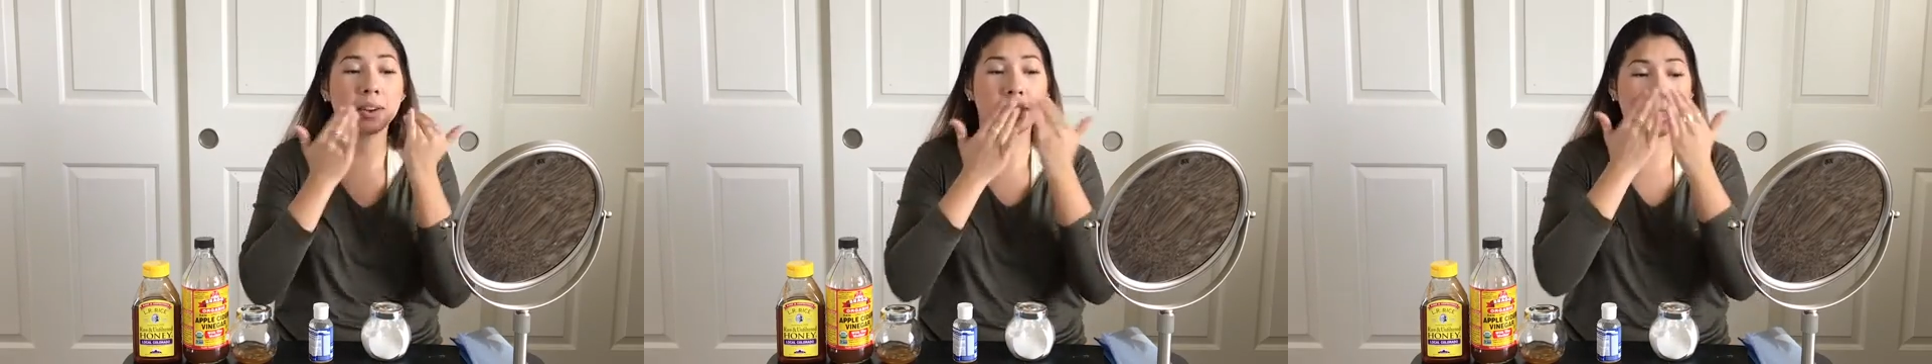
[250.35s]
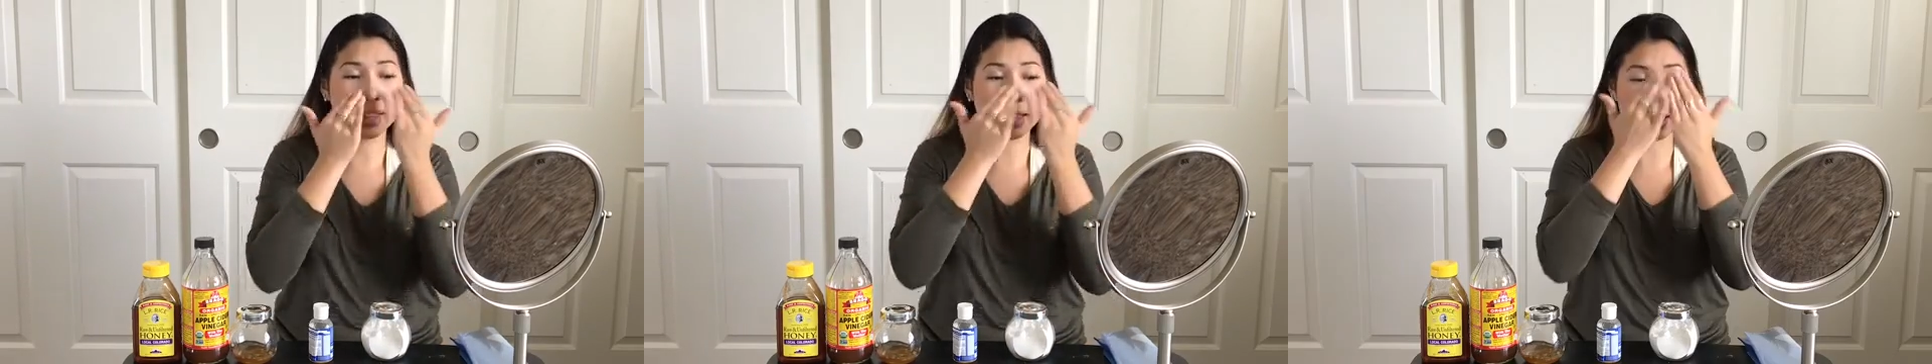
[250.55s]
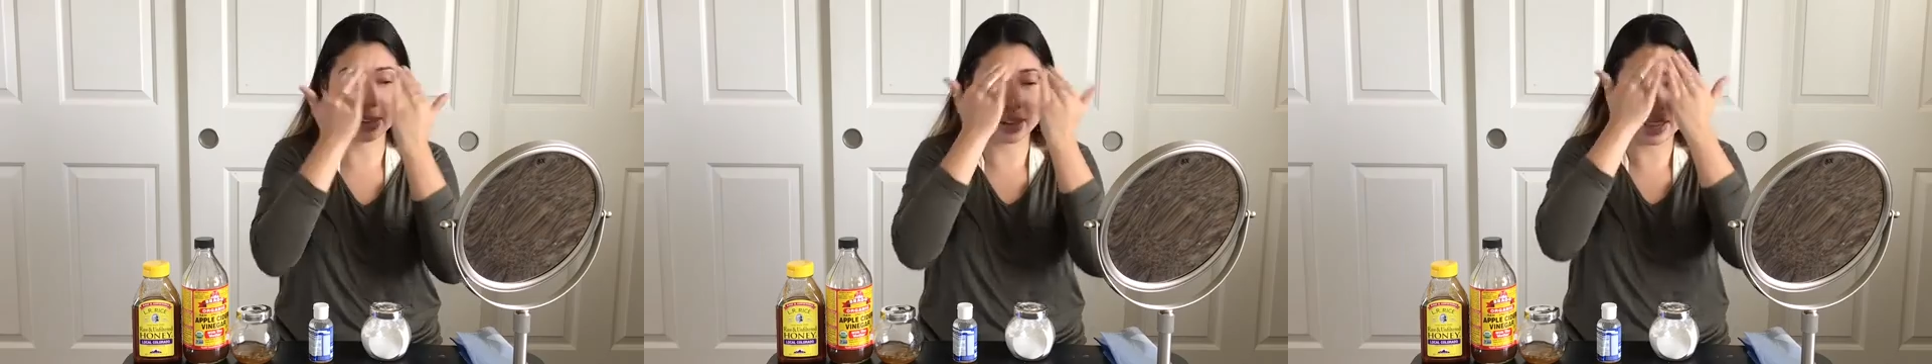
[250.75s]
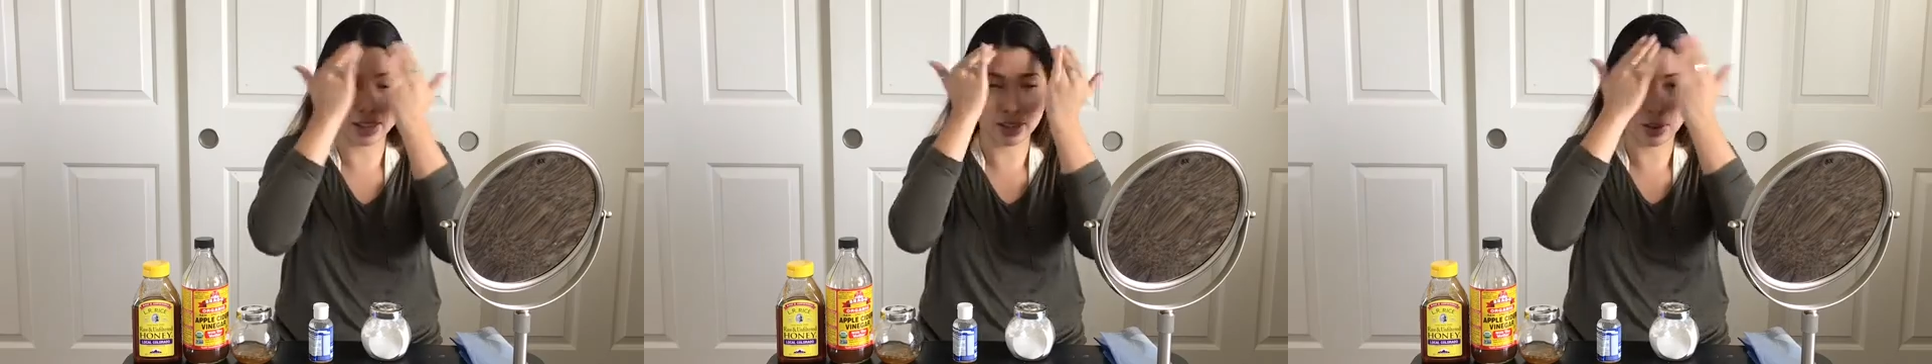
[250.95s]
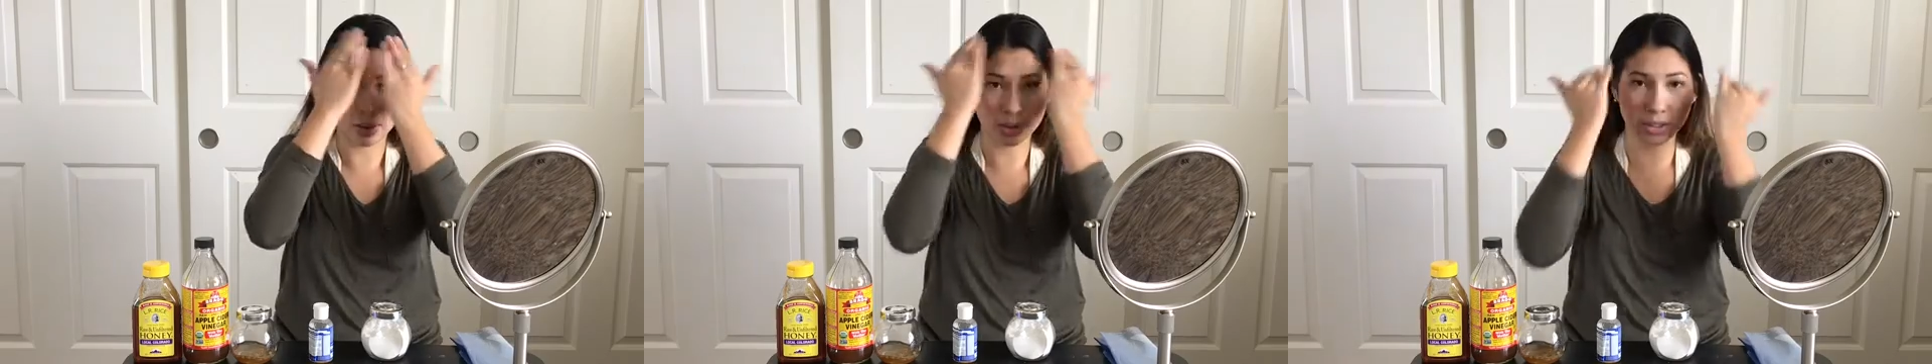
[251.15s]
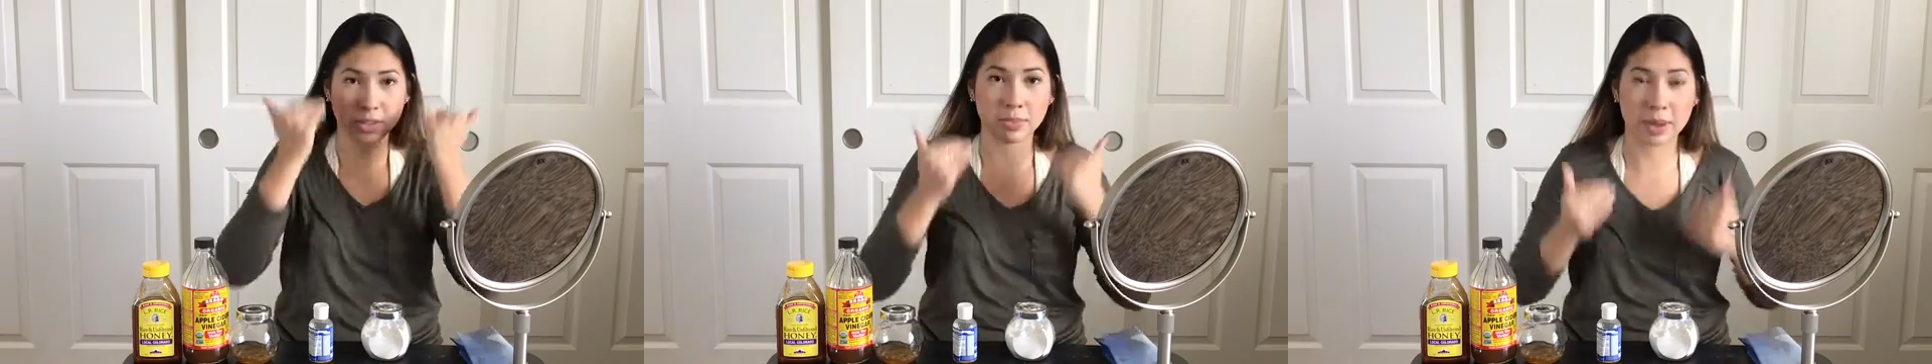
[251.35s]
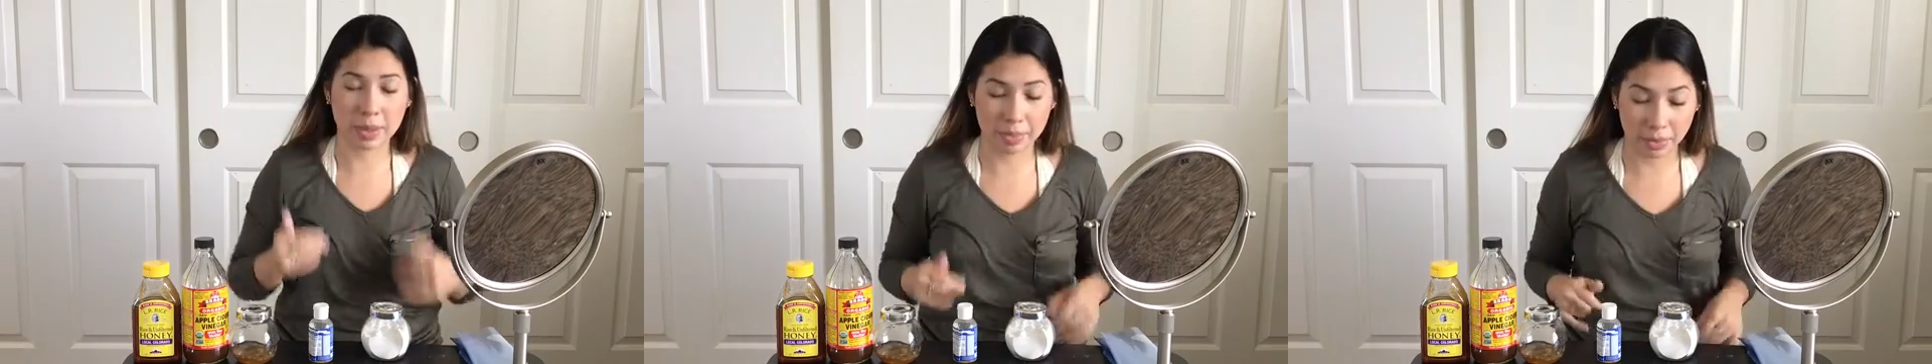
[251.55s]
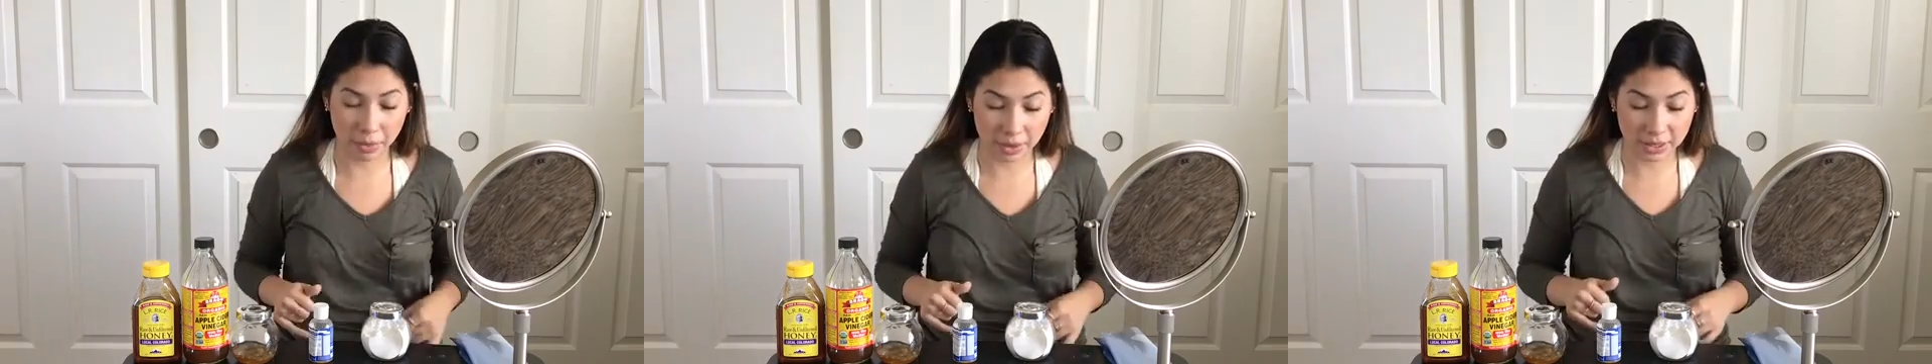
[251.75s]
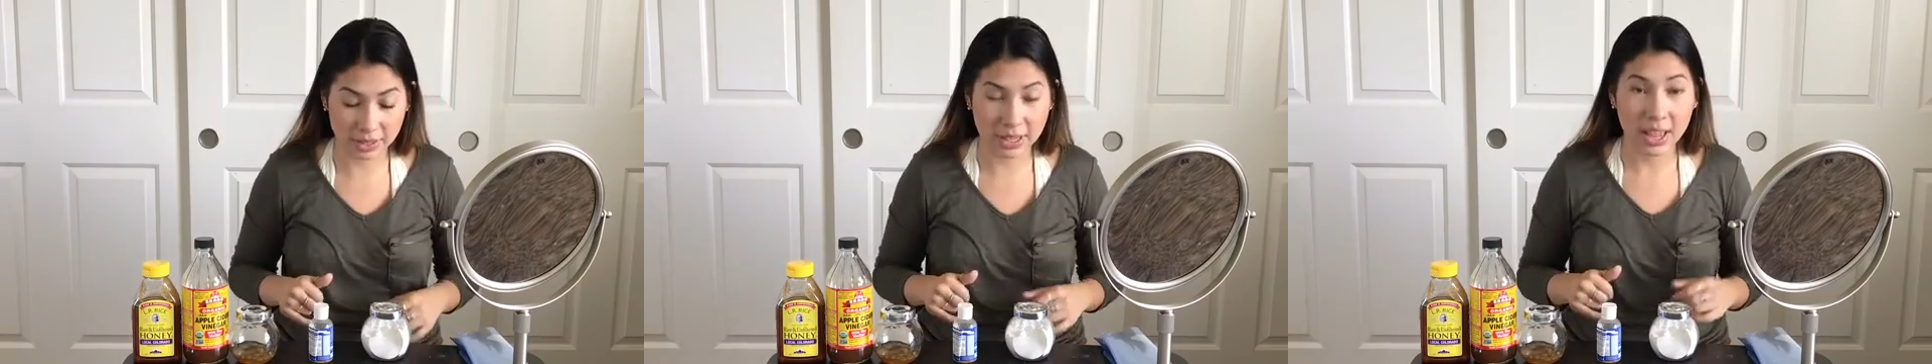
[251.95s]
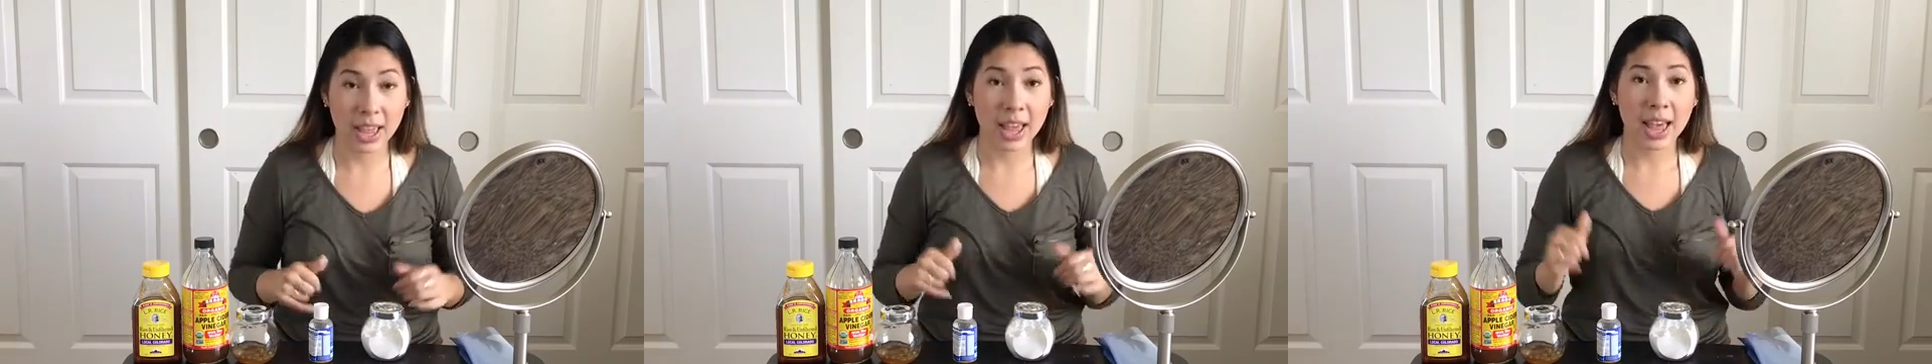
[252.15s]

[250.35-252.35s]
and then I go into my pores.